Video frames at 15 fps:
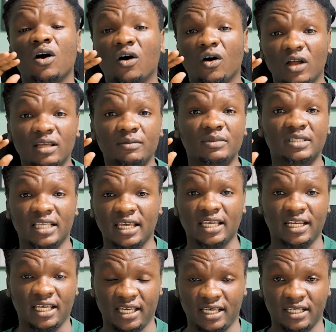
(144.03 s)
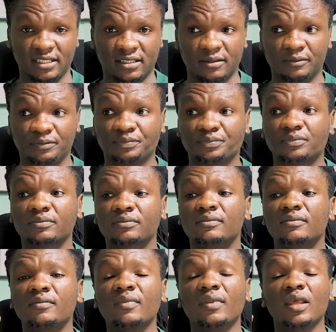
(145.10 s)
All I'm saying is
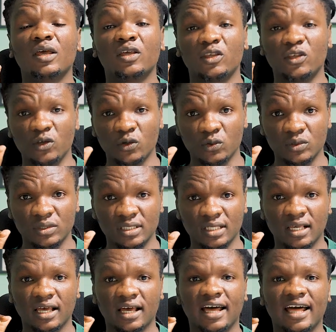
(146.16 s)
use